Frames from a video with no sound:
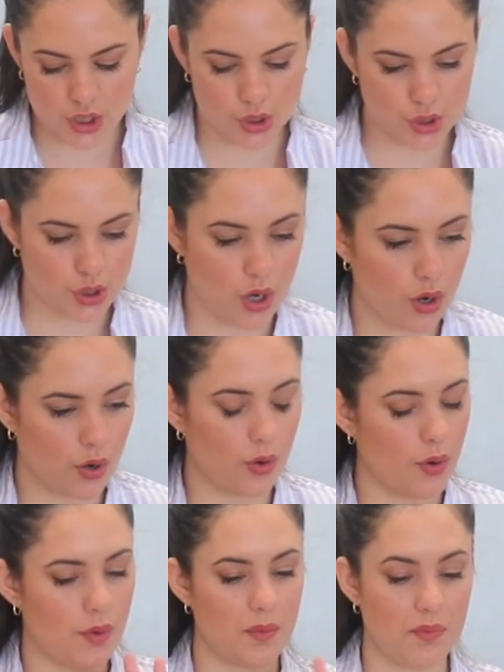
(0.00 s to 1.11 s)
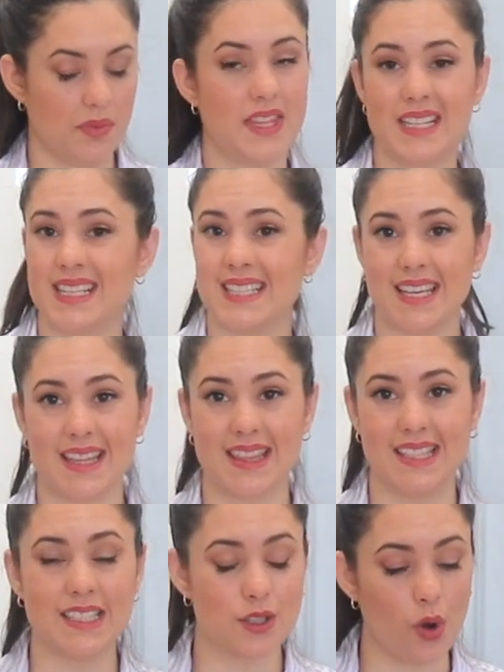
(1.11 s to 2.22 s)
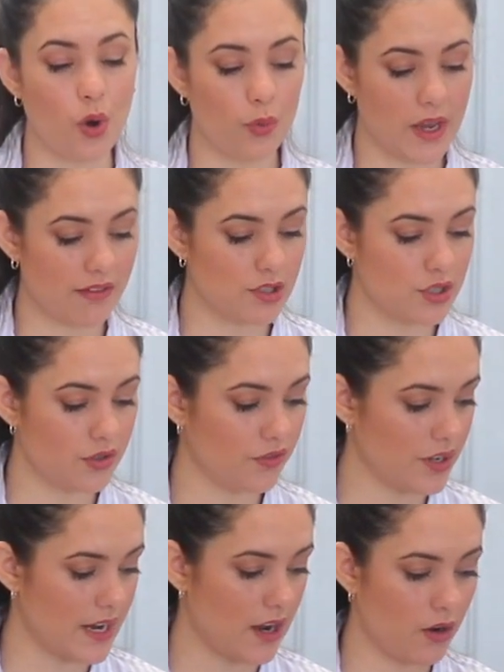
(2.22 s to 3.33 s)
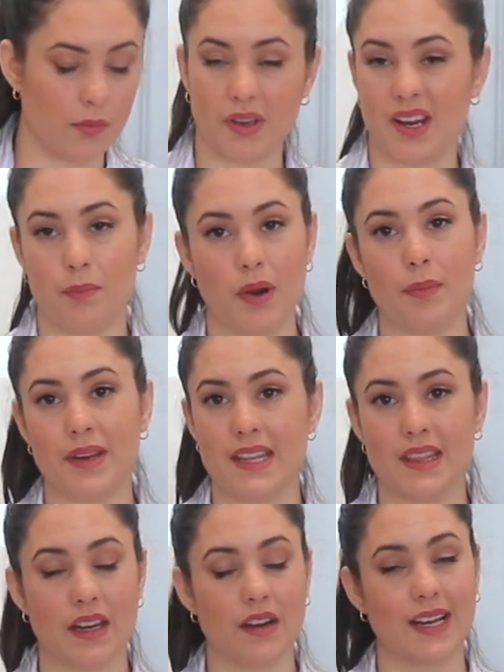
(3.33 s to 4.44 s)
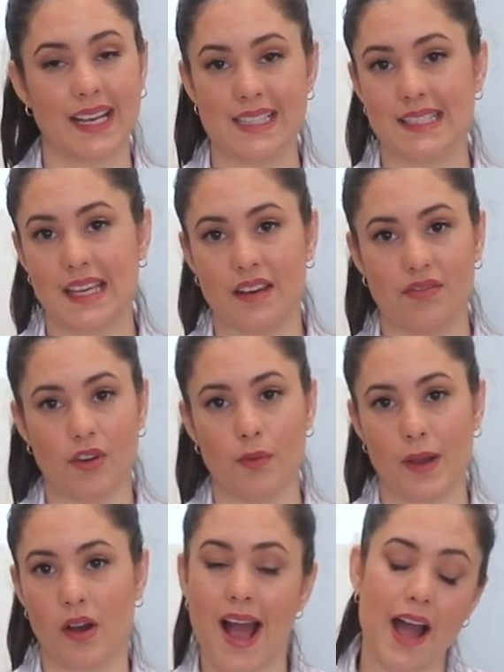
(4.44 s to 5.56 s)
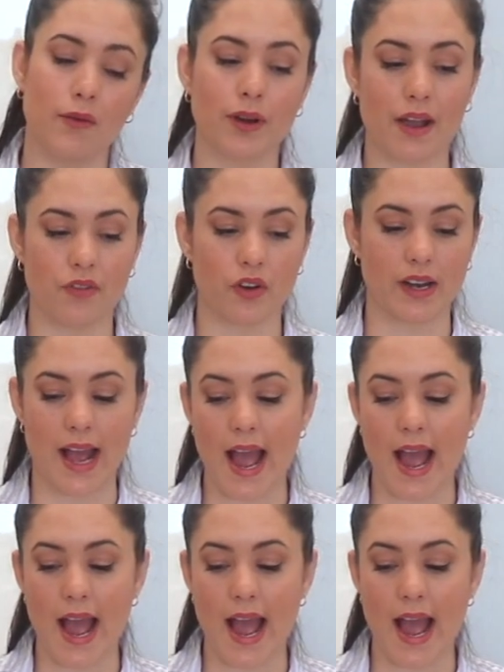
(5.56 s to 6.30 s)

So this is it. This is all we have to do for now. I'm gonna pop it in there, like I said, for about hour and a